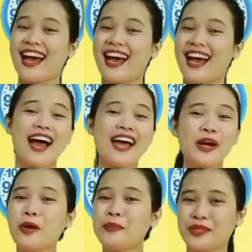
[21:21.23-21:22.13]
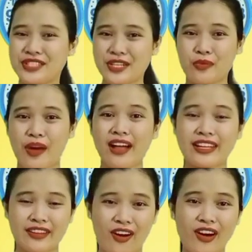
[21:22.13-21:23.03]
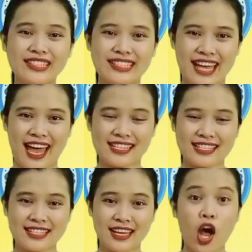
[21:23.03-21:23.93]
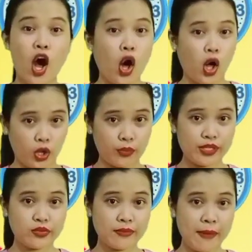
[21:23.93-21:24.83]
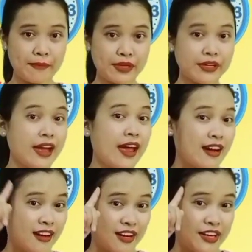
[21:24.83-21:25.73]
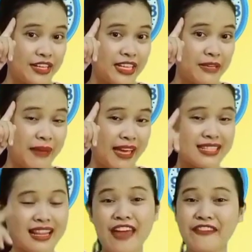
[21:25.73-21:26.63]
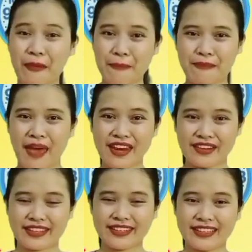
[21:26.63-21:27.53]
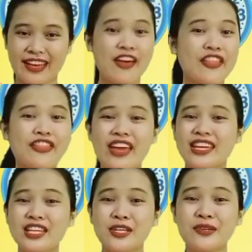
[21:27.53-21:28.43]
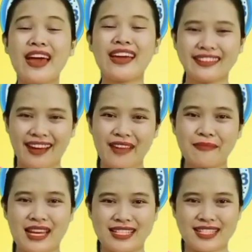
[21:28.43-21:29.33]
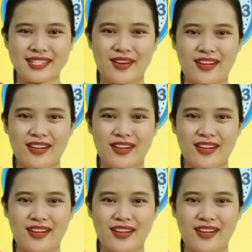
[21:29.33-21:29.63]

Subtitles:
I hope you did well in all the tasks. Always remember, learning makes life better. Thank you and God bless us all.